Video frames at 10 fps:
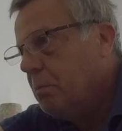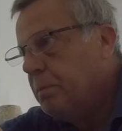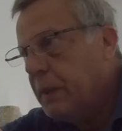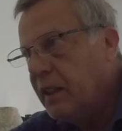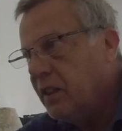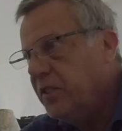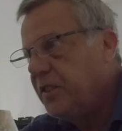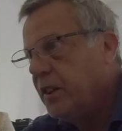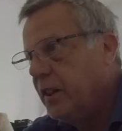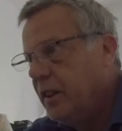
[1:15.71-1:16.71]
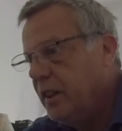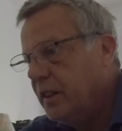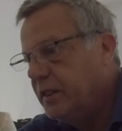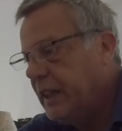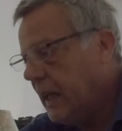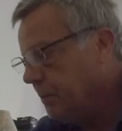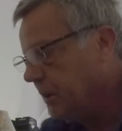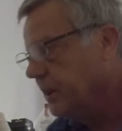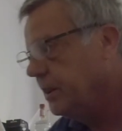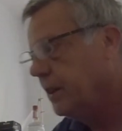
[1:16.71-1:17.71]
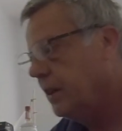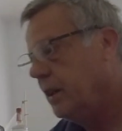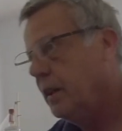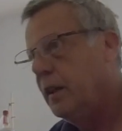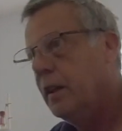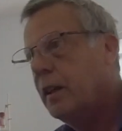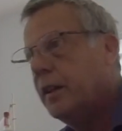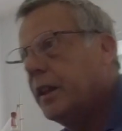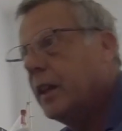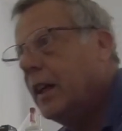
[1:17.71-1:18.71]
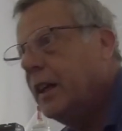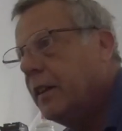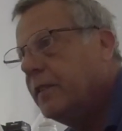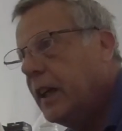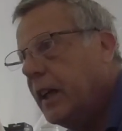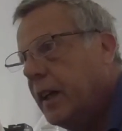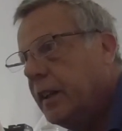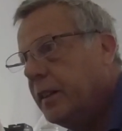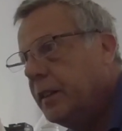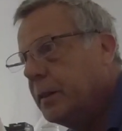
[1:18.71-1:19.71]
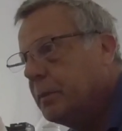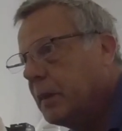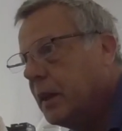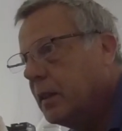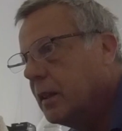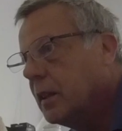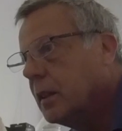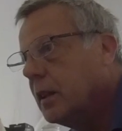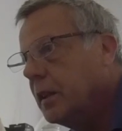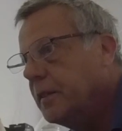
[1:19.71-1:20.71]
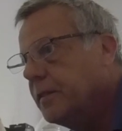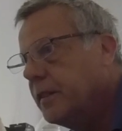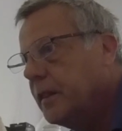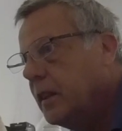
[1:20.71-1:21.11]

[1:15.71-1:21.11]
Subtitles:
best tablet that I have had in my life.